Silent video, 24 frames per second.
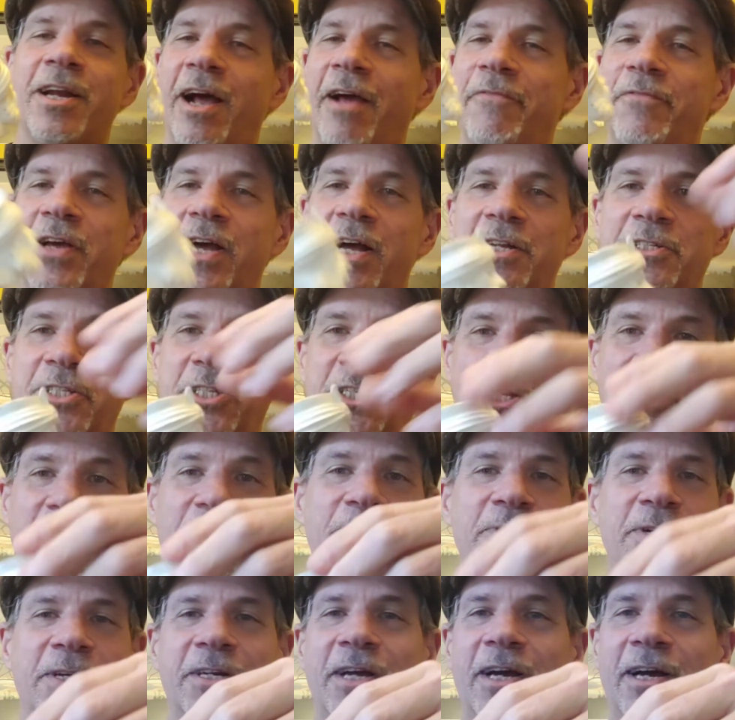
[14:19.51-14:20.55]
I've got
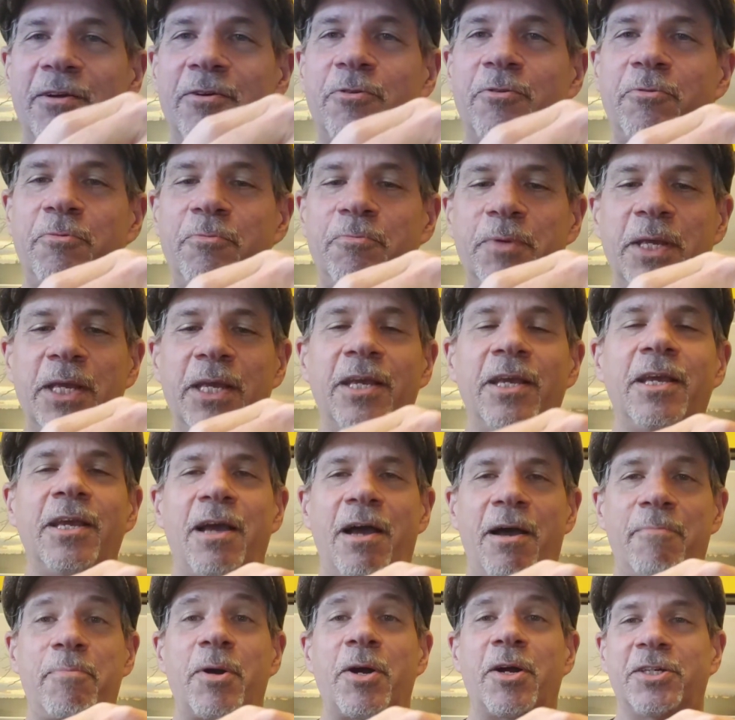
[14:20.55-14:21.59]
two, and I will be
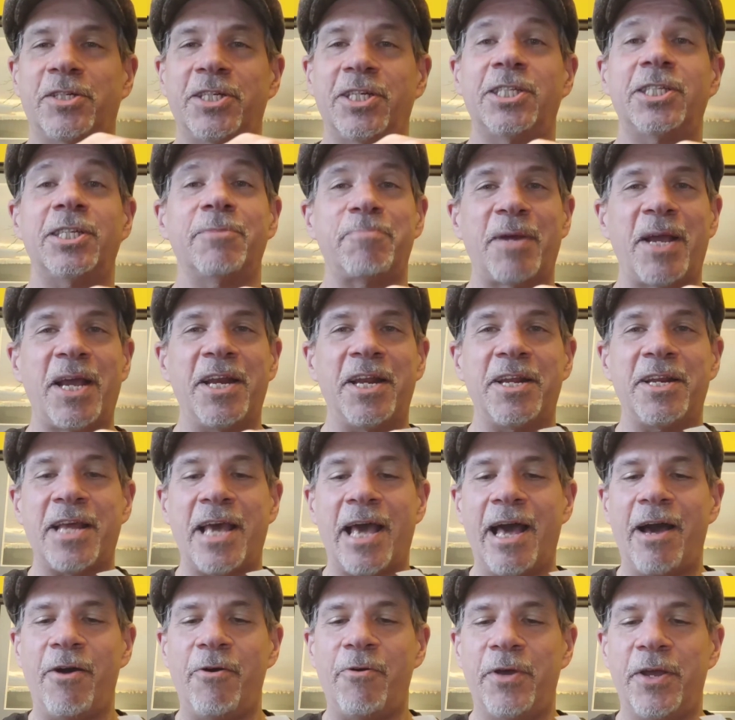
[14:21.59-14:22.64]
participating
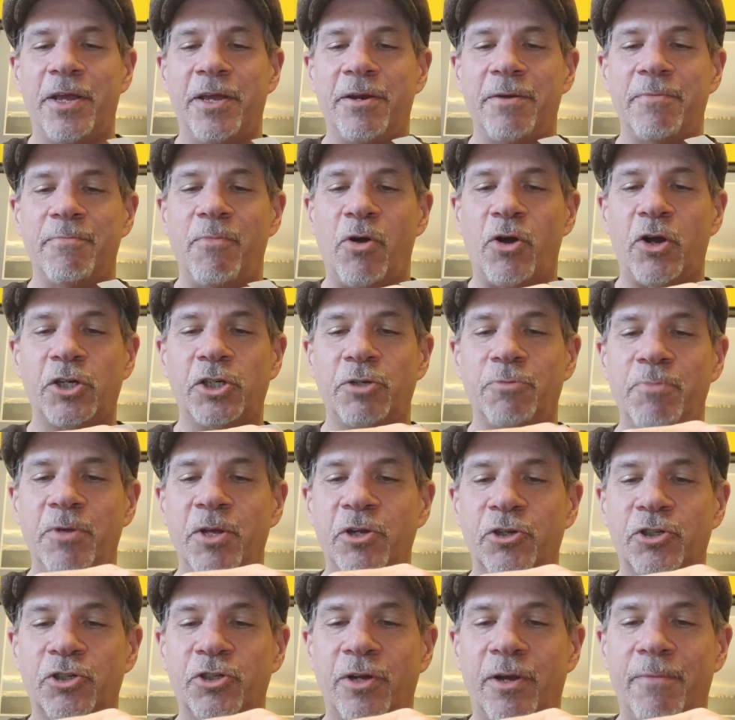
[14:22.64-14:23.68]
now in March
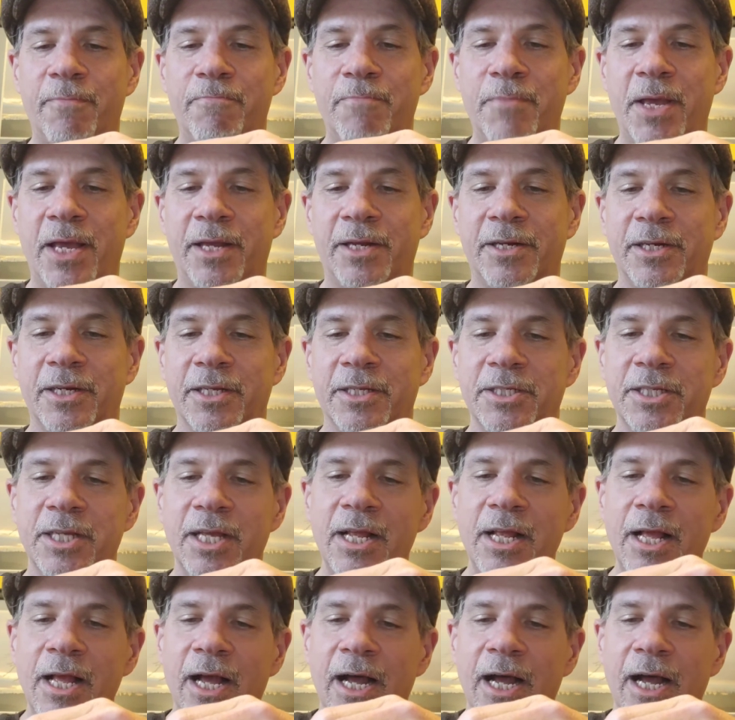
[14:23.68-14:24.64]
Meerschaum Madness.